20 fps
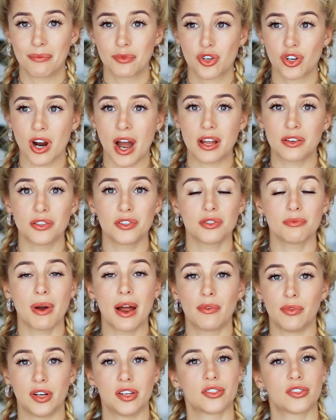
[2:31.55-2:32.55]
try to do
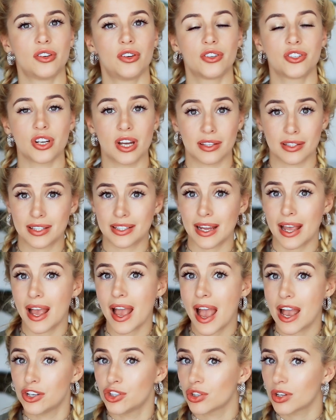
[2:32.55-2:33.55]
my research and
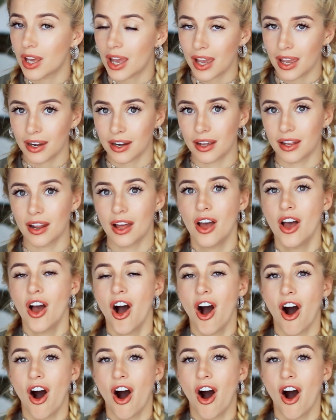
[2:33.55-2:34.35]
stay educated